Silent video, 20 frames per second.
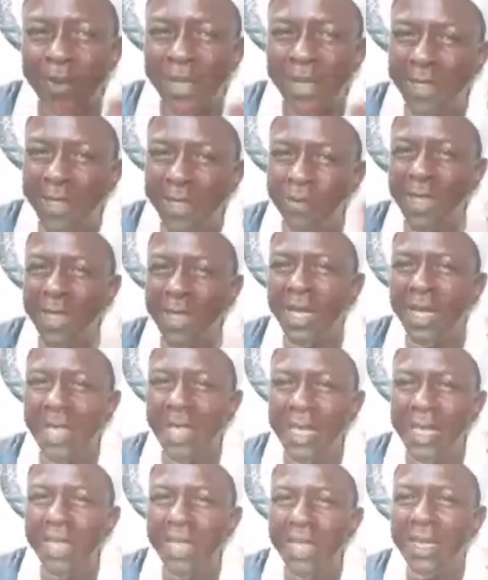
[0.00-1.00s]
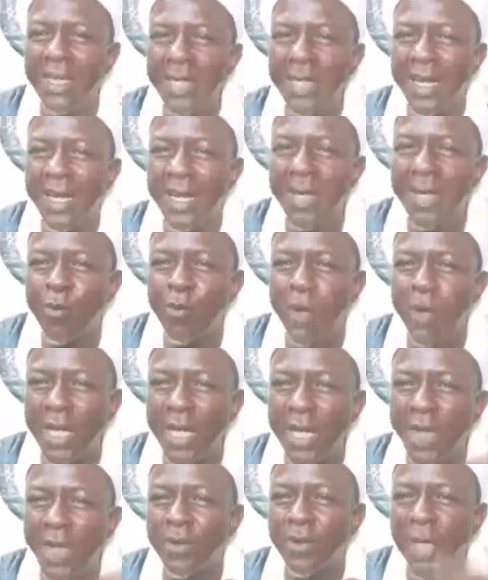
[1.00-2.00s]
But immediately I'm
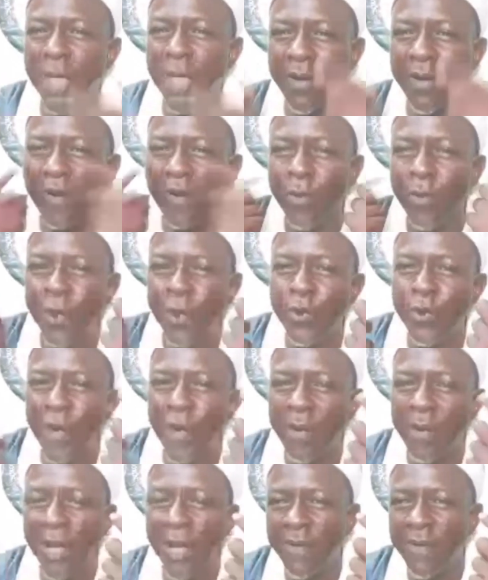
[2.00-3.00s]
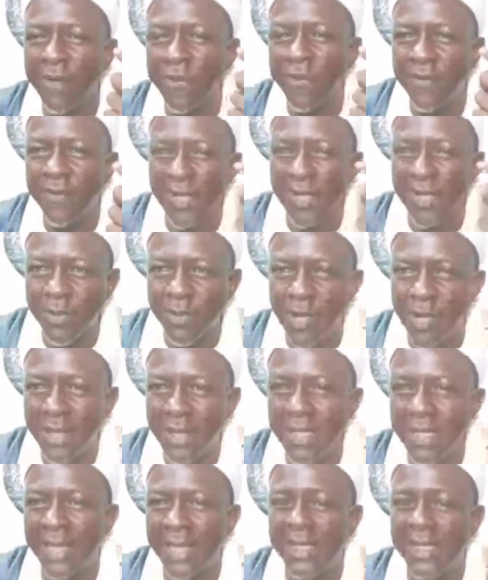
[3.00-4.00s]
going out now, I'm going to wear my face
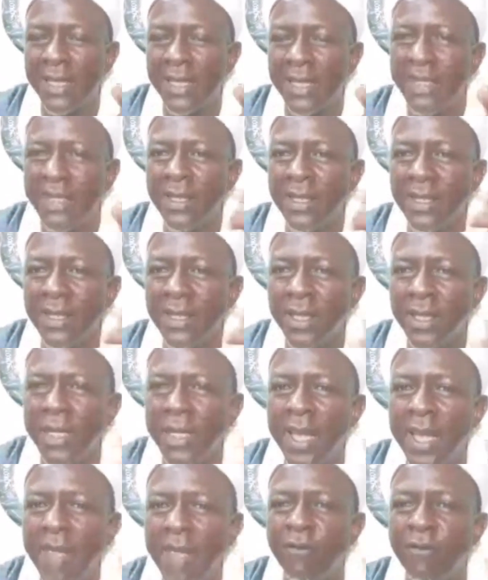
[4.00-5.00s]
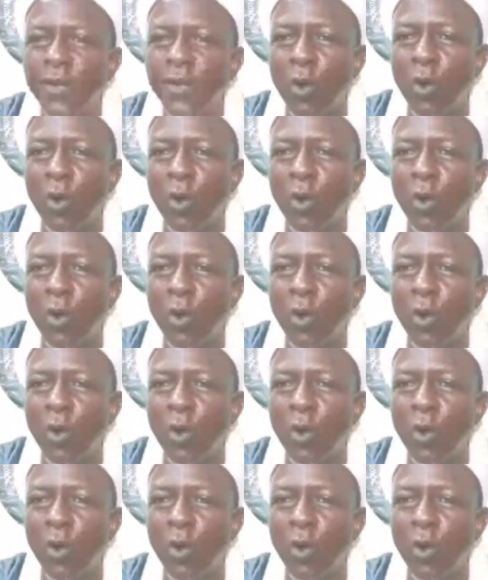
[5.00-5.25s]
mask, and then in every